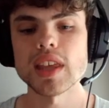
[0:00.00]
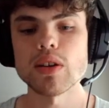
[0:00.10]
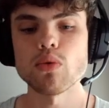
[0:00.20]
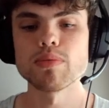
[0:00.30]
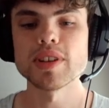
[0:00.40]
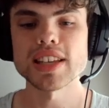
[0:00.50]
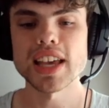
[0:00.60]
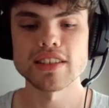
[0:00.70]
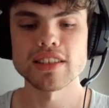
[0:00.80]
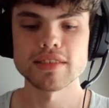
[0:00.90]
It would be
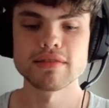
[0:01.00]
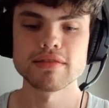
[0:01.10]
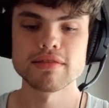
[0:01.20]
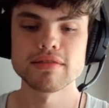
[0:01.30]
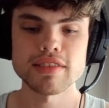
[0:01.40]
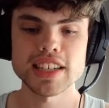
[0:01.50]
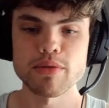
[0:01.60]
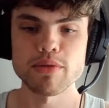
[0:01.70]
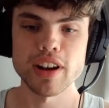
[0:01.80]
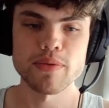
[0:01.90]
sad to the day
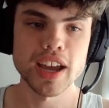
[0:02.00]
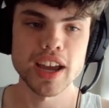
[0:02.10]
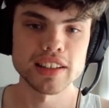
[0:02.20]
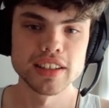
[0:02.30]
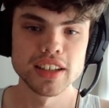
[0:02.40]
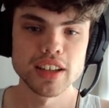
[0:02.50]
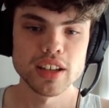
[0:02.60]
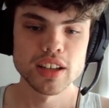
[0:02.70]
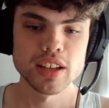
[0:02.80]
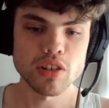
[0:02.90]
where I finally
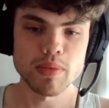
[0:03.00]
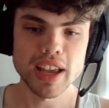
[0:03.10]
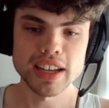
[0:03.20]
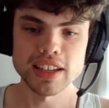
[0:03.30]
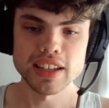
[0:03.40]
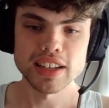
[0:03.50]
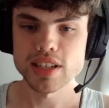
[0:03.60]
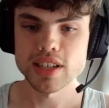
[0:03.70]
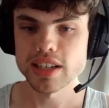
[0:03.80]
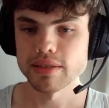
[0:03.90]
don't make it into
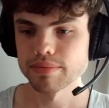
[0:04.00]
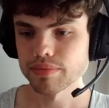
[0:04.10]
OCC.